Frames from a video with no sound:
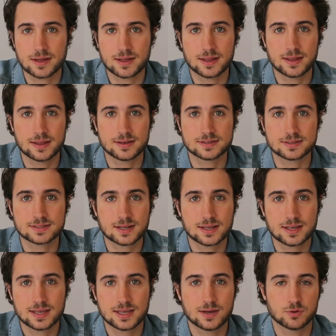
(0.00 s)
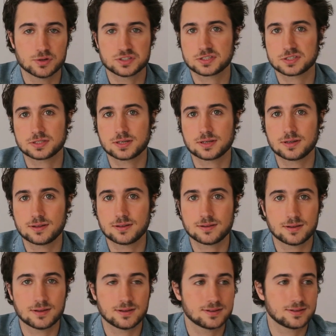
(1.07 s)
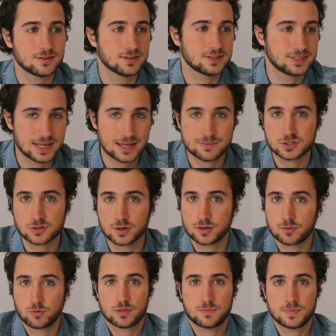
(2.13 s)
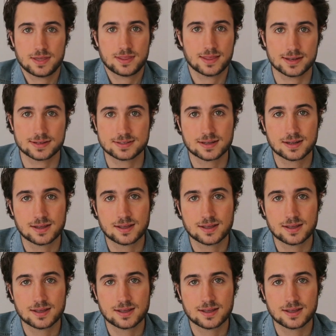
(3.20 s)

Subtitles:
and it was the team together with me that